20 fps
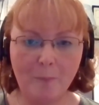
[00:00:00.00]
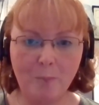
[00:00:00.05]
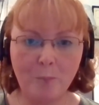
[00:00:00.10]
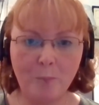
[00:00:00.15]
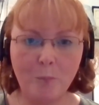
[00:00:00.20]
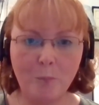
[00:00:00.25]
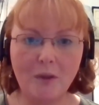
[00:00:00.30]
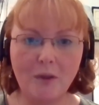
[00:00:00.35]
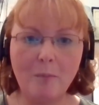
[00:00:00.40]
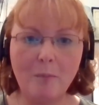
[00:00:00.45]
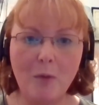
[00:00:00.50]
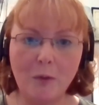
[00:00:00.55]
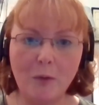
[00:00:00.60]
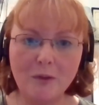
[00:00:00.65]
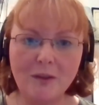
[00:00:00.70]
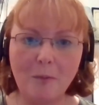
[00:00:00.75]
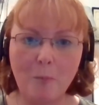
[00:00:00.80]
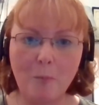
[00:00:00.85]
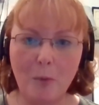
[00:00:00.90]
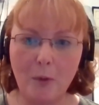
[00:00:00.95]
Mm. But the
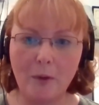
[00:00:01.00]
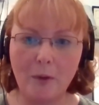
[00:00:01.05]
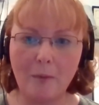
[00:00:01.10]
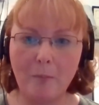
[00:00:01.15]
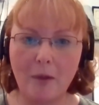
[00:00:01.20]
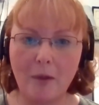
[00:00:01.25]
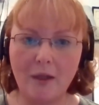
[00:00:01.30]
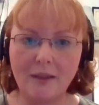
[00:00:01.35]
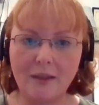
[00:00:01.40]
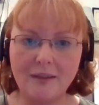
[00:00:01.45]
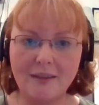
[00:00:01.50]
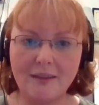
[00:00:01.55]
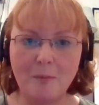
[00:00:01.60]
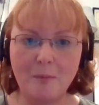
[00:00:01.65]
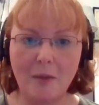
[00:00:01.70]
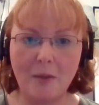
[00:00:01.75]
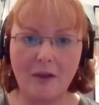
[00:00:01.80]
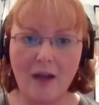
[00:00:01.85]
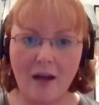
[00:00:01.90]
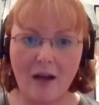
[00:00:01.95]
most important part is
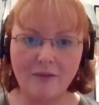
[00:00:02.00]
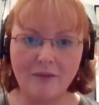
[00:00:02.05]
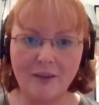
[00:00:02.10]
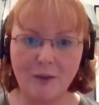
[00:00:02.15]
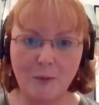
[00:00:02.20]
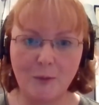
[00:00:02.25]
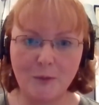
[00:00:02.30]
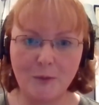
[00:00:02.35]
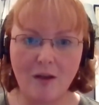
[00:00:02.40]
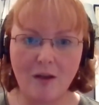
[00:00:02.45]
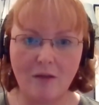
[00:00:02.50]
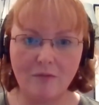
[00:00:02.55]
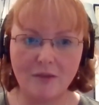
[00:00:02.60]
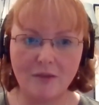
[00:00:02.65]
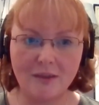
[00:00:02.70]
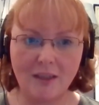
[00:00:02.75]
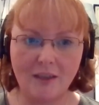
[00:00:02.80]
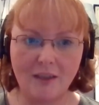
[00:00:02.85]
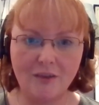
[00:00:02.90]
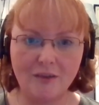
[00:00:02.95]
about having those
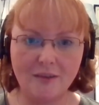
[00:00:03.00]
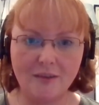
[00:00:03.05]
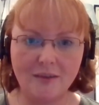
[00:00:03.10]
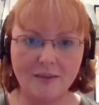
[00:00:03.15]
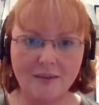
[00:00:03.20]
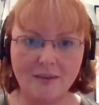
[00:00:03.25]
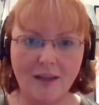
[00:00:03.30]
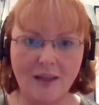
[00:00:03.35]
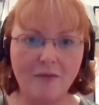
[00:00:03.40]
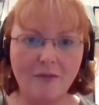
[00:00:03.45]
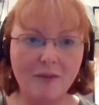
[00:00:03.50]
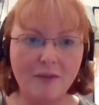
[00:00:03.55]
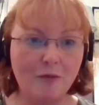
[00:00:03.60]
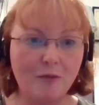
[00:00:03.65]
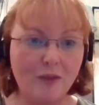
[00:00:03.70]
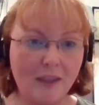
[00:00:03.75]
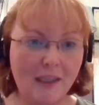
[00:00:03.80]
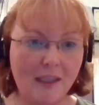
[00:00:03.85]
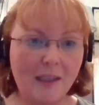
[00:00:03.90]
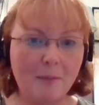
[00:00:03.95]
conversations, having
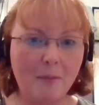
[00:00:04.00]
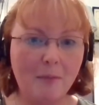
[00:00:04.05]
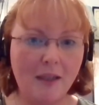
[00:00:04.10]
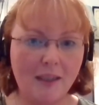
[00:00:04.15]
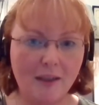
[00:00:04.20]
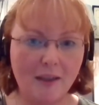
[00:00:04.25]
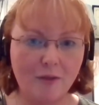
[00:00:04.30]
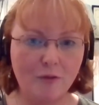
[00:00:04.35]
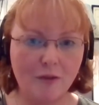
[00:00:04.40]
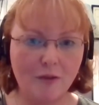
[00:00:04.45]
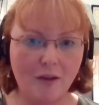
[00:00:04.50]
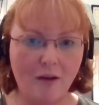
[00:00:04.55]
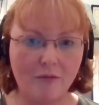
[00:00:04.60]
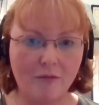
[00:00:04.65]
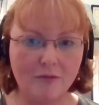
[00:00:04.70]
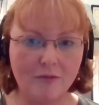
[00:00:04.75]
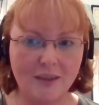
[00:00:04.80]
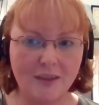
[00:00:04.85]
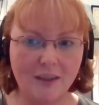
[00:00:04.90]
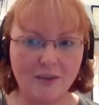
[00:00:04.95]
really meaningful
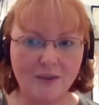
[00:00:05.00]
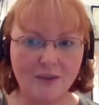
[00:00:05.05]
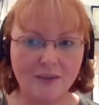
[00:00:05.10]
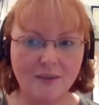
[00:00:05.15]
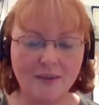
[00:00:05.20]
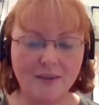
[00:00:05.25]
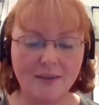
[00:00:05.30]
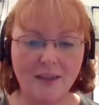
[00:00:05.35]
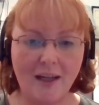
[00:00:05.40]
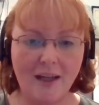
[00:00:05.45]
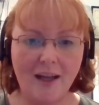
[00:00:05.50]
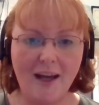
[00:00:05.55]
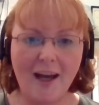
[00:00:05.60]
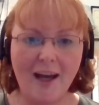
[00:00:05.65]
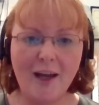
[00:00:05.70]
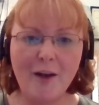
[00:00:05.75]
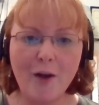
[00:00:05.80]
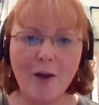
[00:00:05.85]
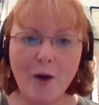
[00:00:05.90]
conversations. In a and